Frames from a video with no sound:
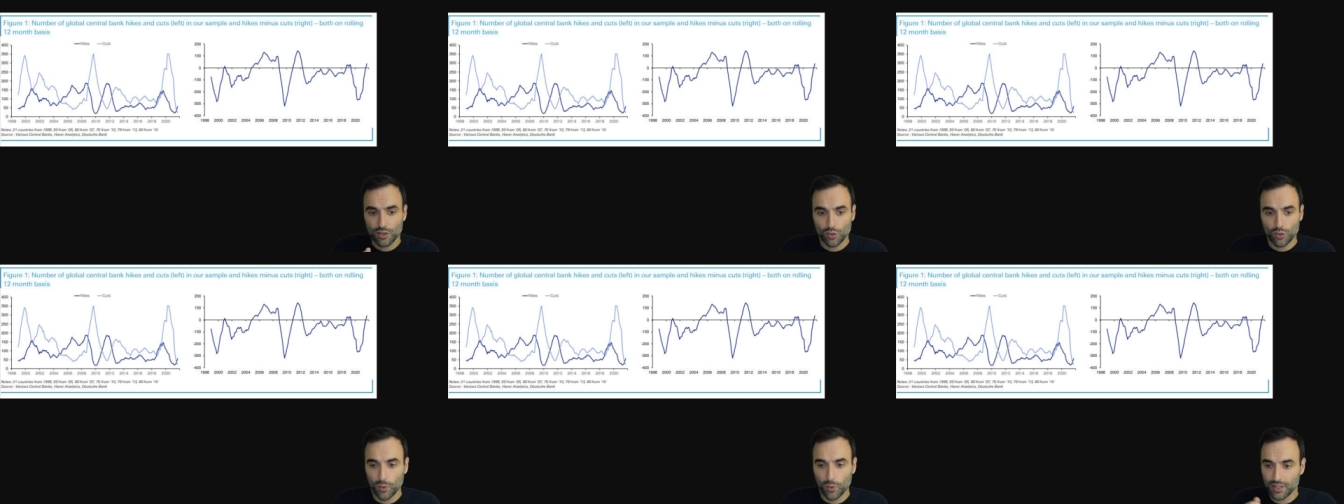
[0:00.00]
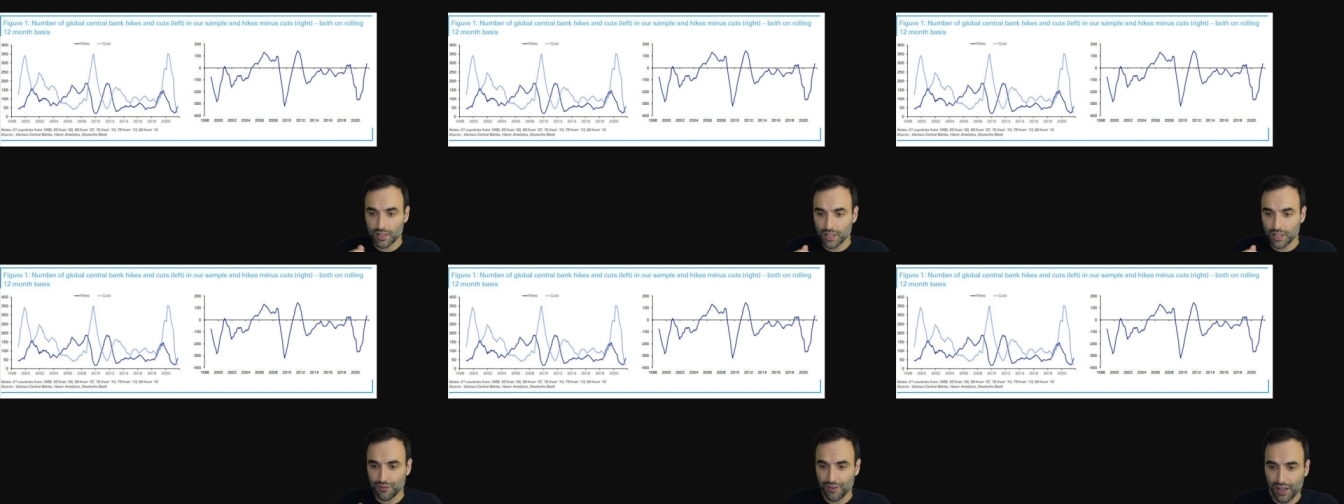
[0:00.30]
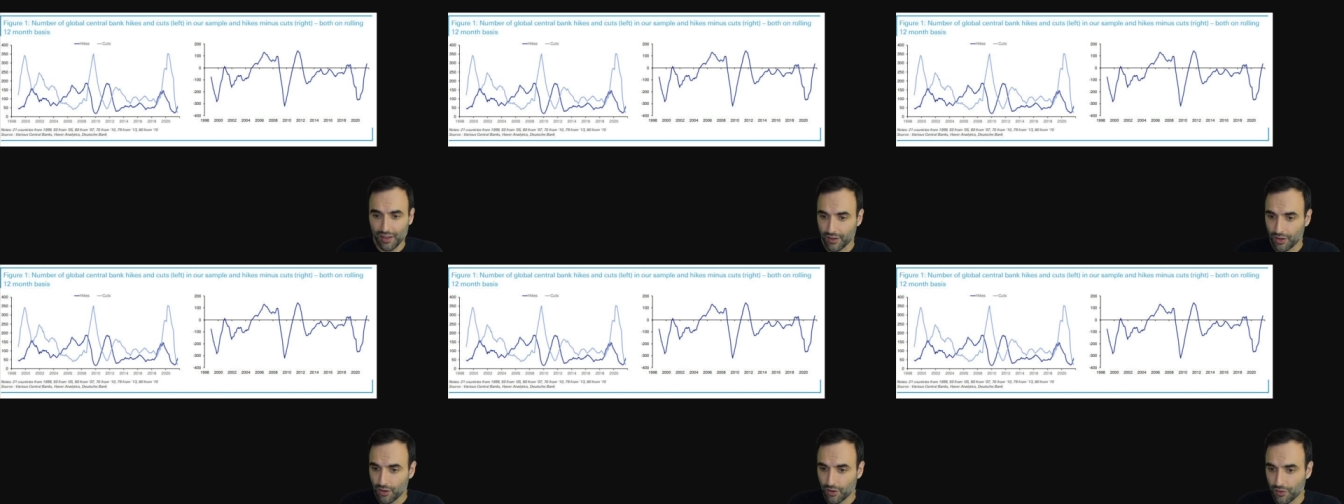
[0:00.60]

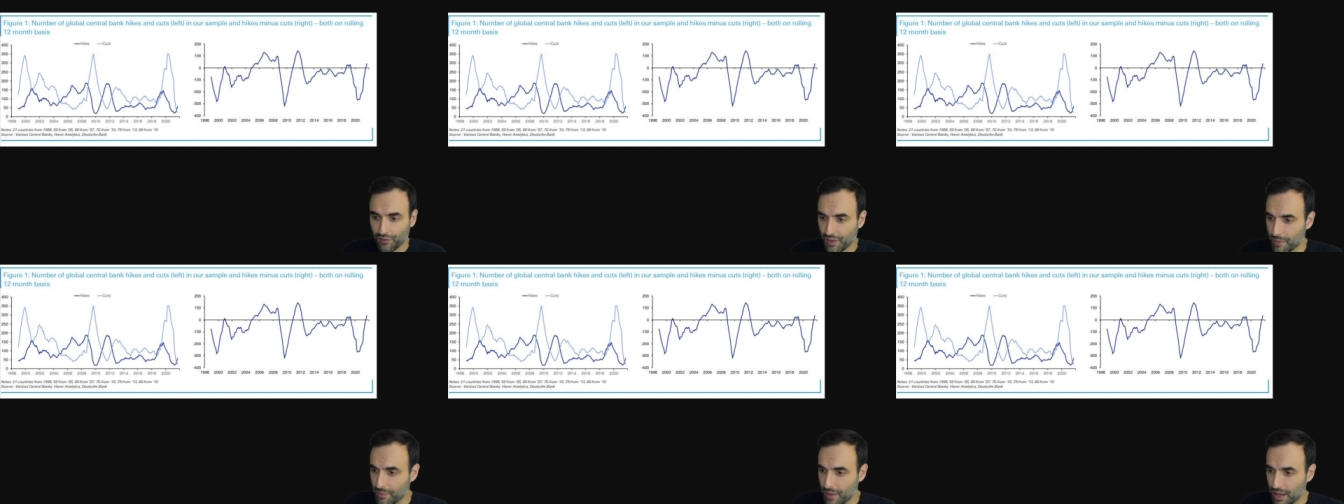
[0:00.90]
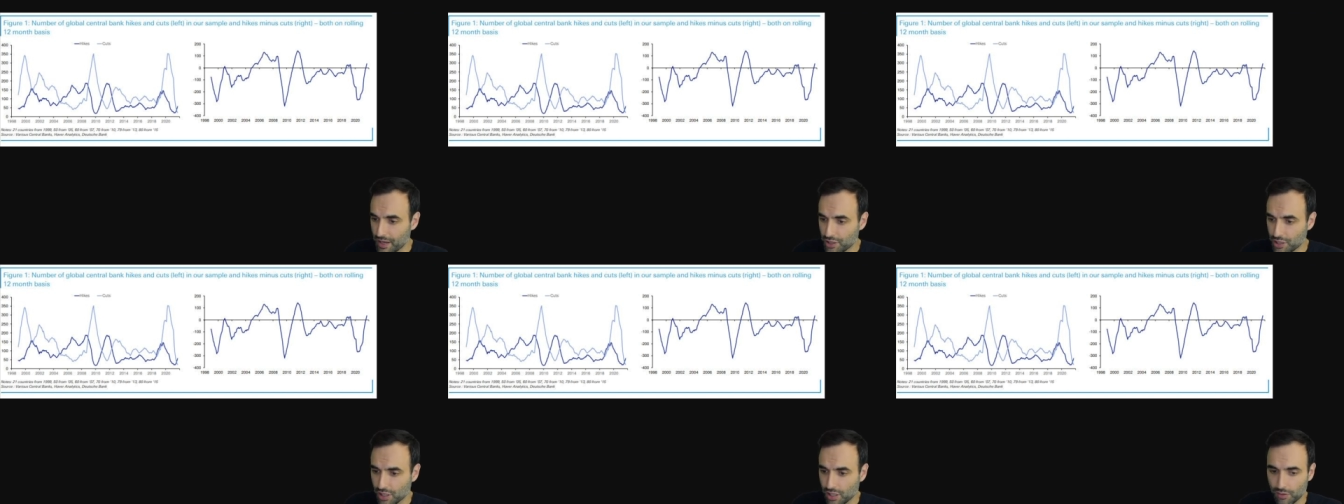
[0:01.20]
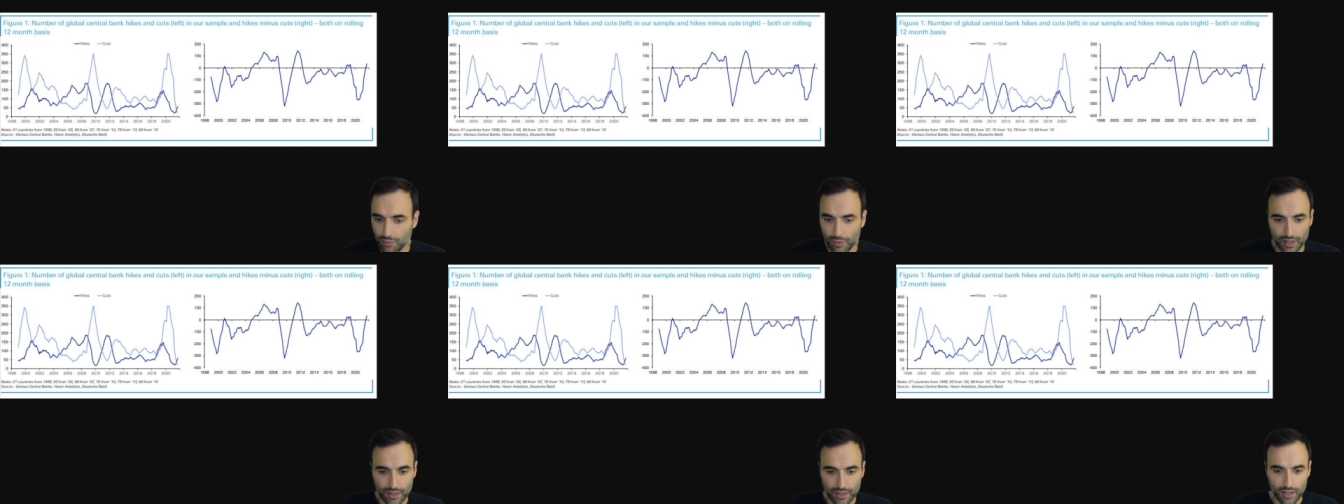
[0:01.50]
25, I don't know if they mentioned
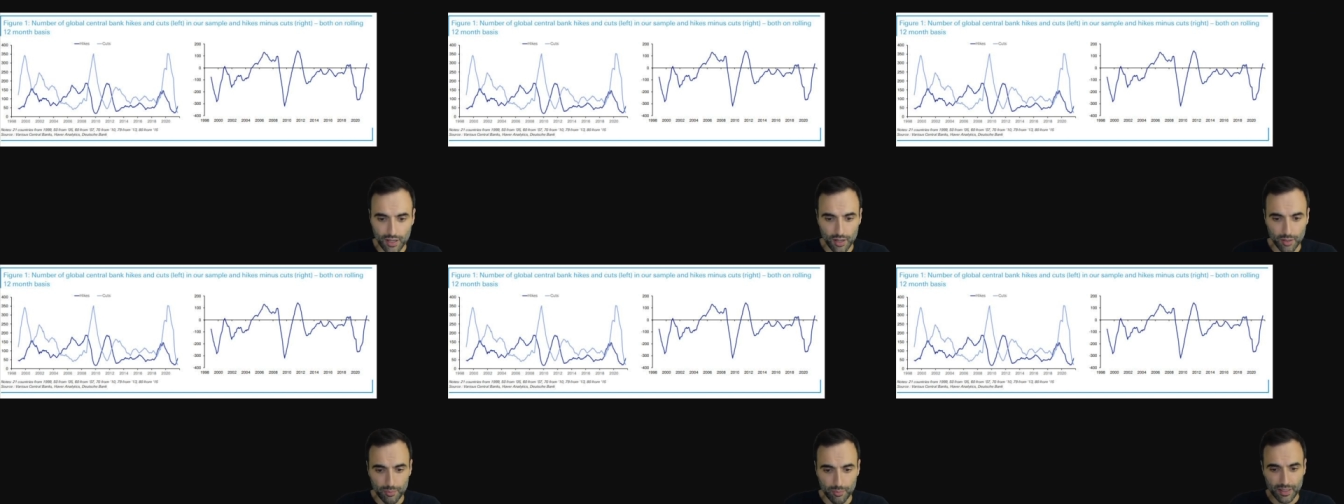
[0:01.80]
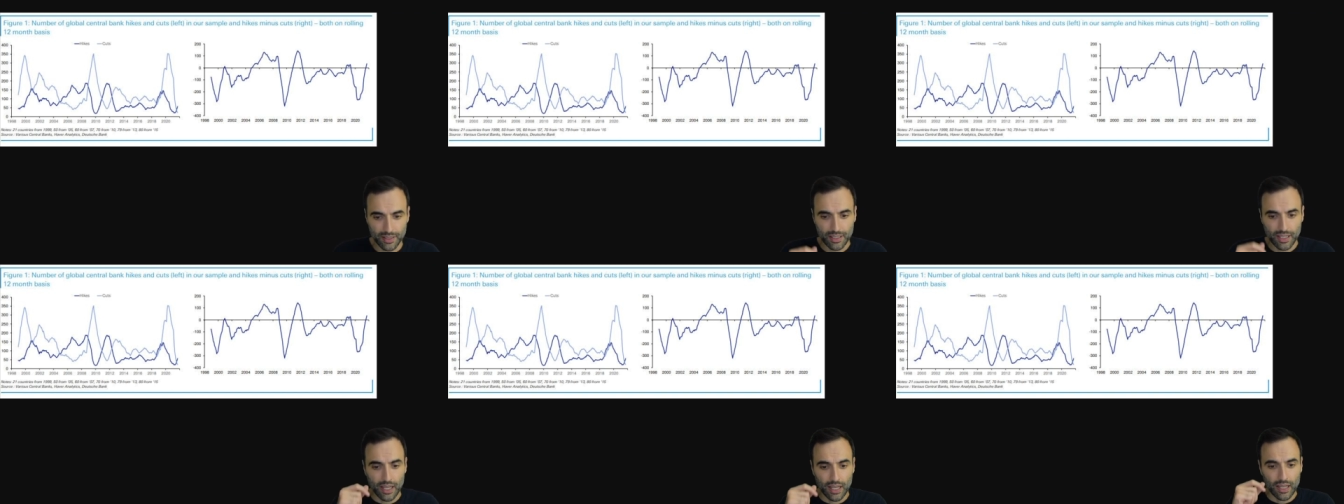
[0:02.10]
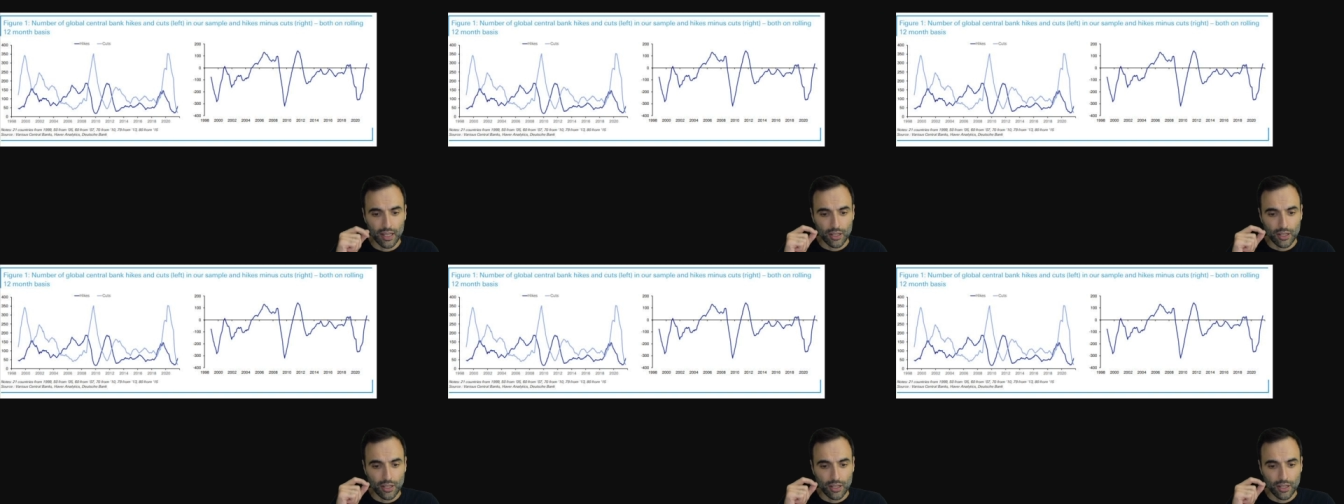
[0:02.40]
it right there, but